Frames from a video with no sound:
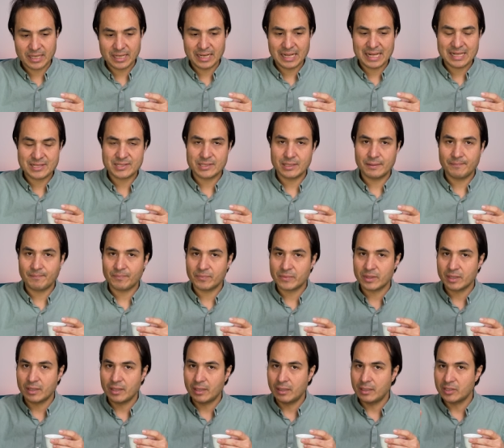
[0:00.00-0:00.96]
It has
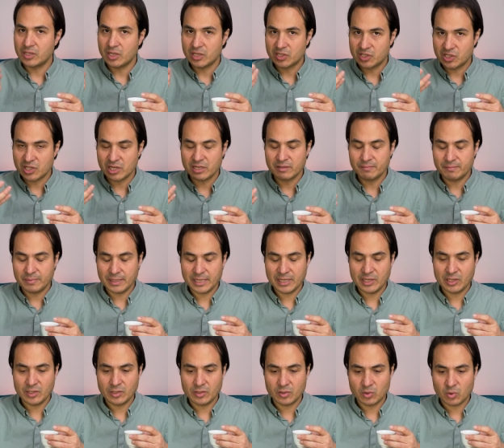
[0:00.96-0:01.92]
um, a, a, a Chen
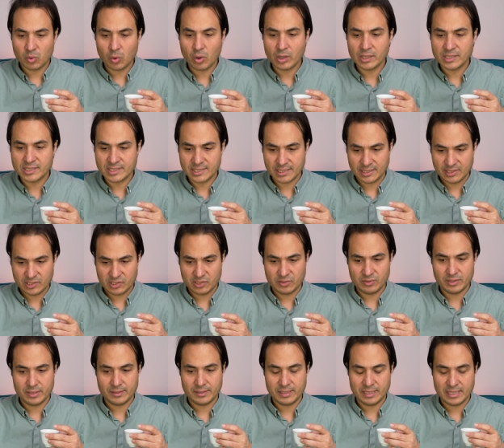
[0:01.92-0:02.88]
Pi quality
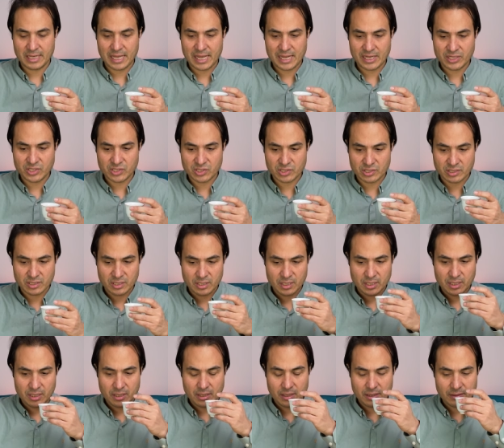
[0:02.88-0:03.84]
to it, an aged
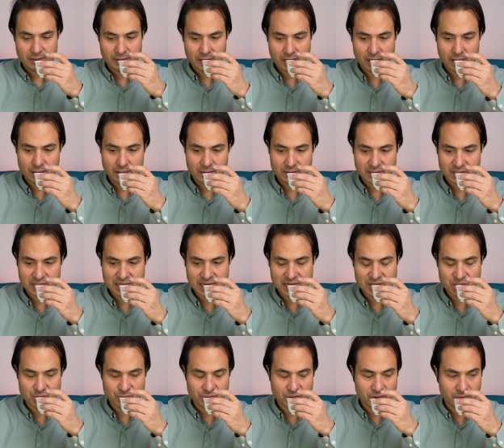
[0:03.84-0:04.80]
uh,
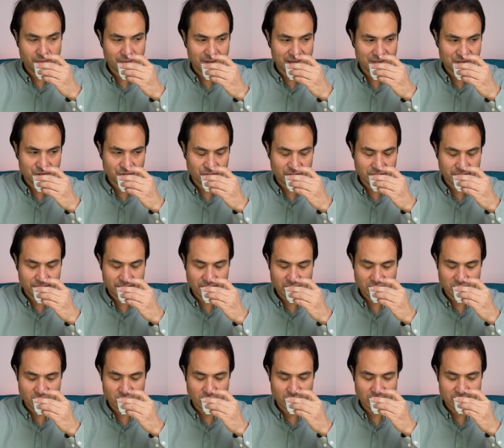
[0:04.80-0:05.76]
tangerine or mandarin
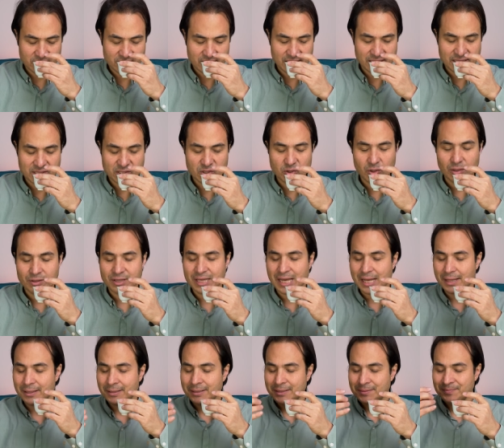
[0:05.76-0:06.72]
peel quality. It's got
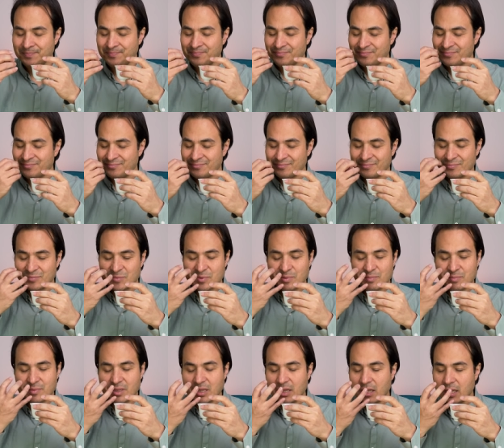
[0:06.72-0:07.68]
that
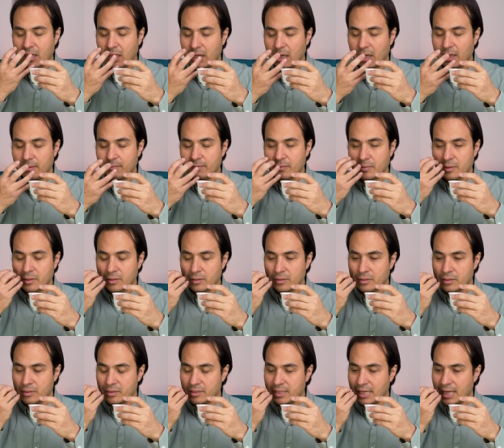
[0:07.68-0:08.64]
um,
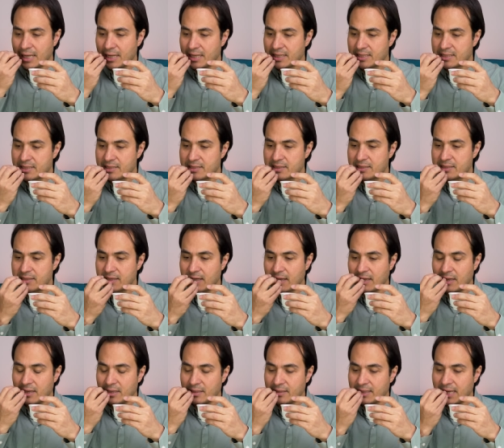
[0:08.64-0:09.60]
that
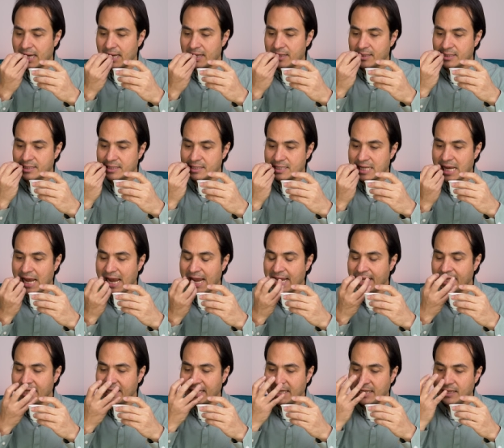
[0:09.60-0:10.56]
that
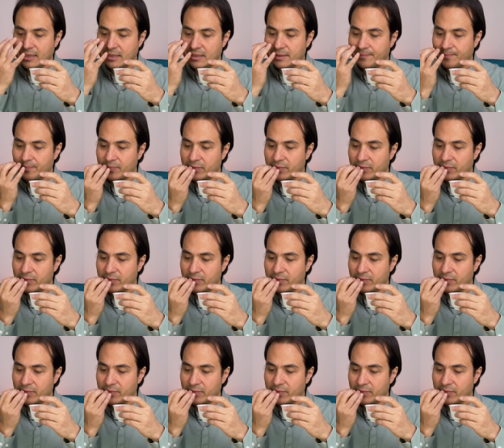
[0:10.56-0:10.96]
tangy